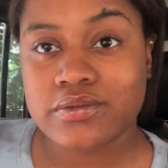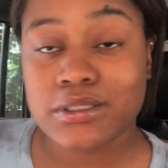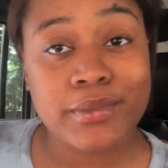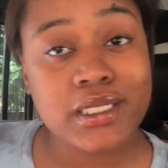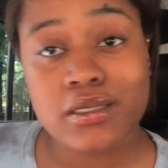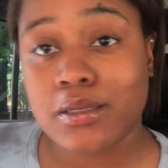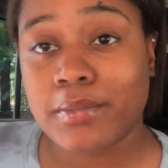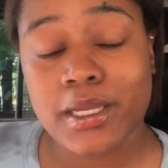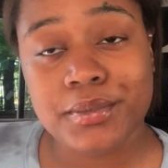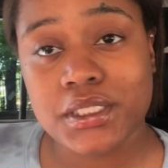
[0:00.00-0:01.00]
Somebody
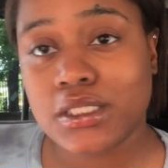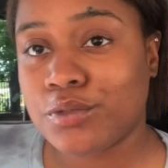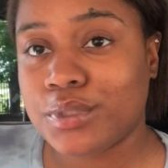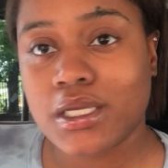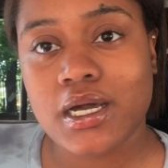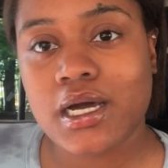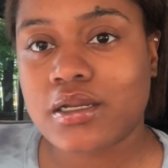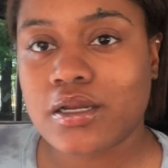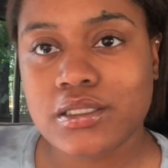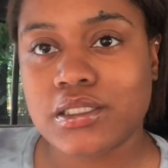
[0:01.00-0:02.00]
might be in there be a
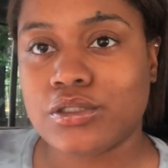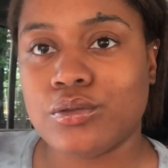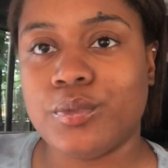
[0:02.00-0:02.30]
hotter head than you,